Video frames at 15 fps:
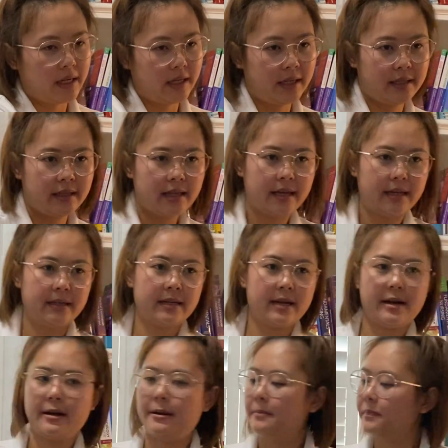And then
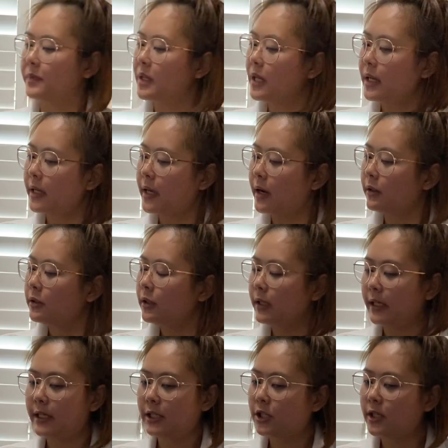
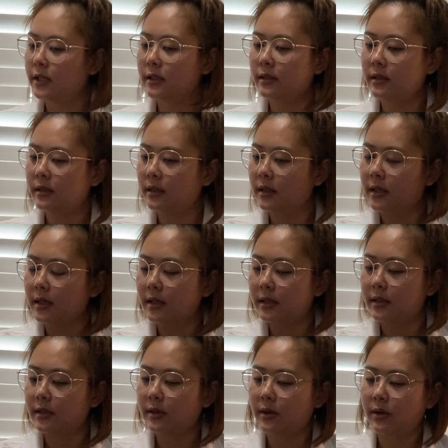calculation.
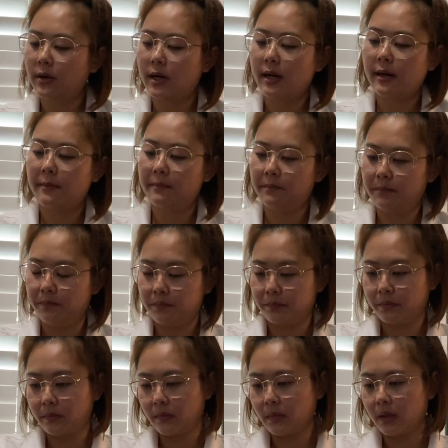So
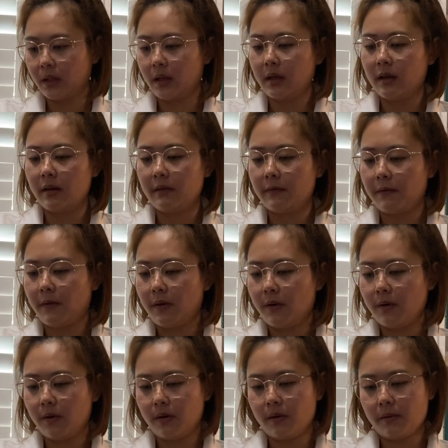
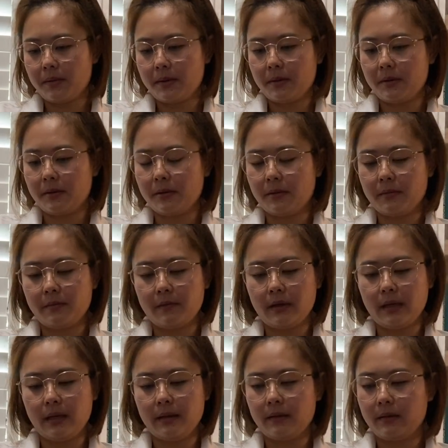for the
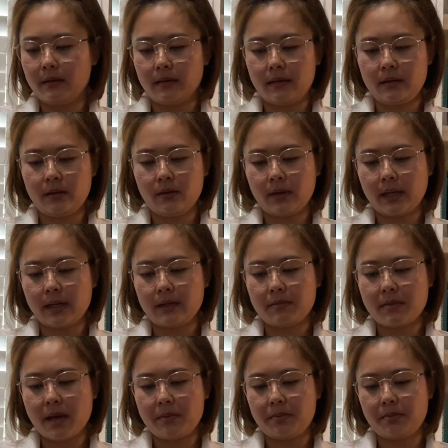look at it,
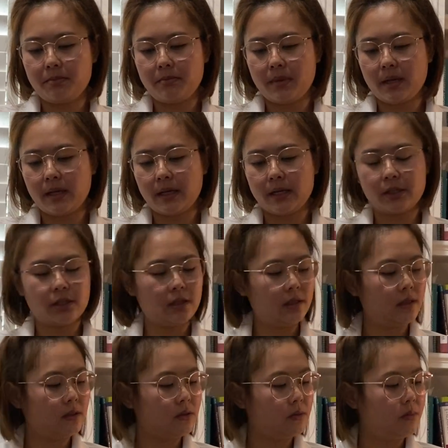my medication
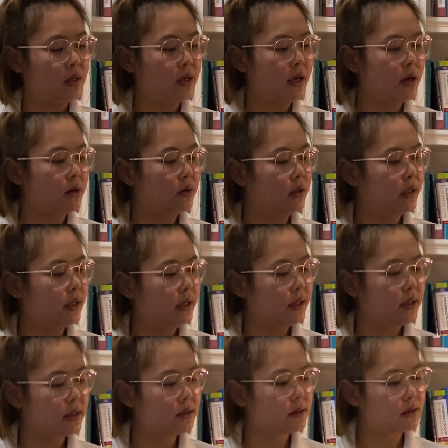need to be
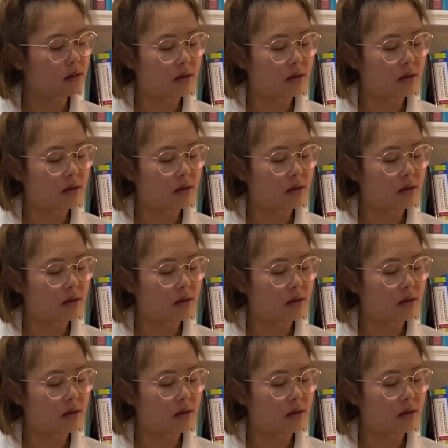calculated.